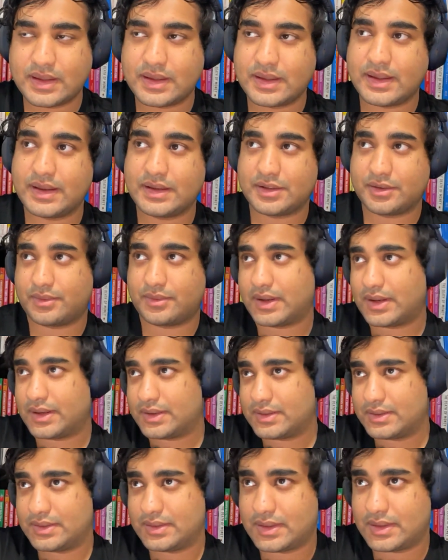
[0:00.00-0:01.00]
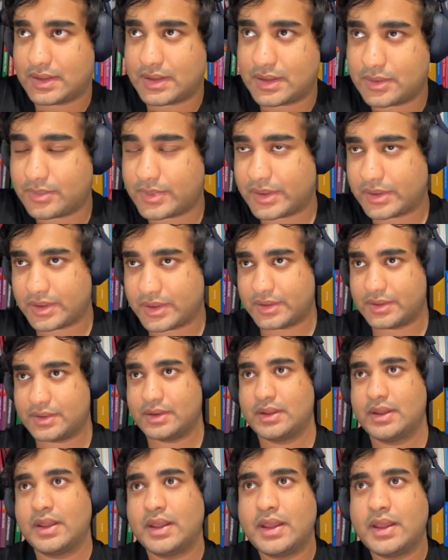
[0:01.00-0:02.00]
integrate Railgun.
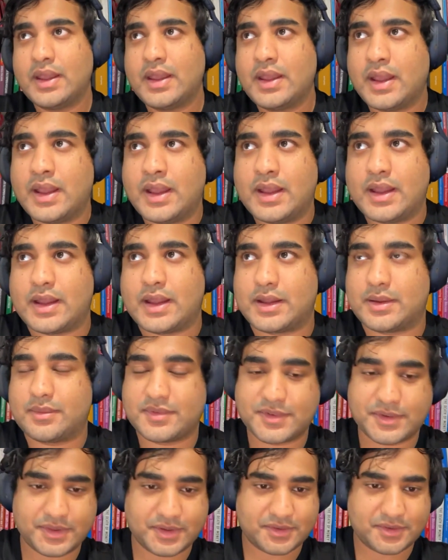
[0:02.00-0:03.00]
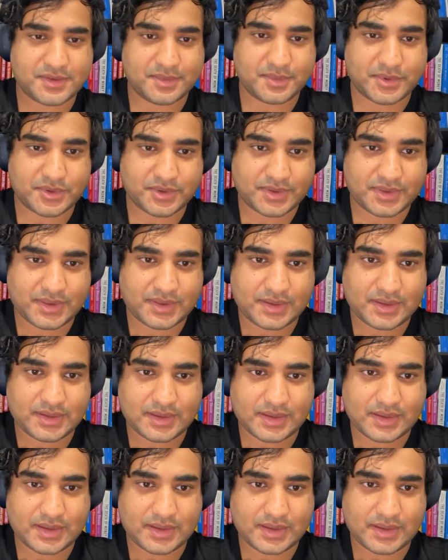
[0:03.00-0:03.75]
So those are both